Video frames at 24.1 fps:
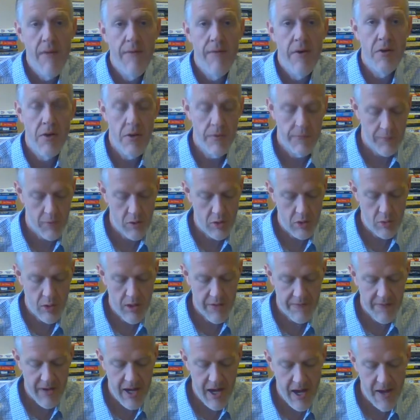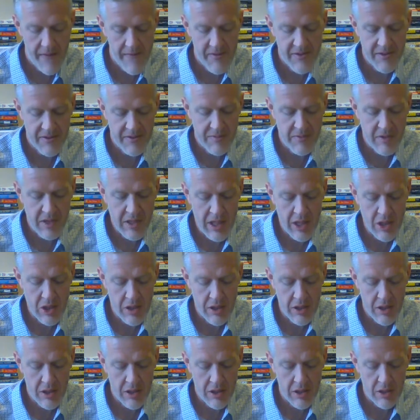Footnote four twenty-five is
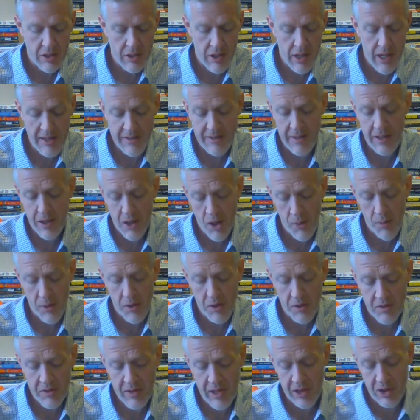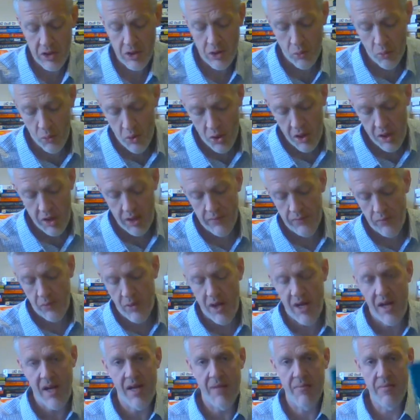Nietzsche, Essay Homo, section one of
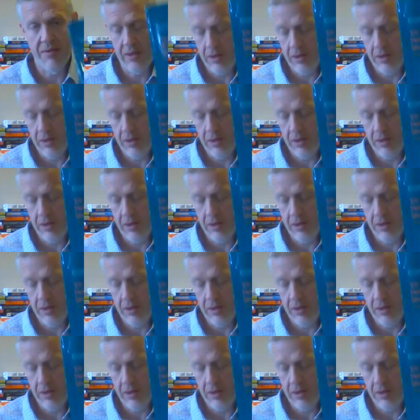Why I'm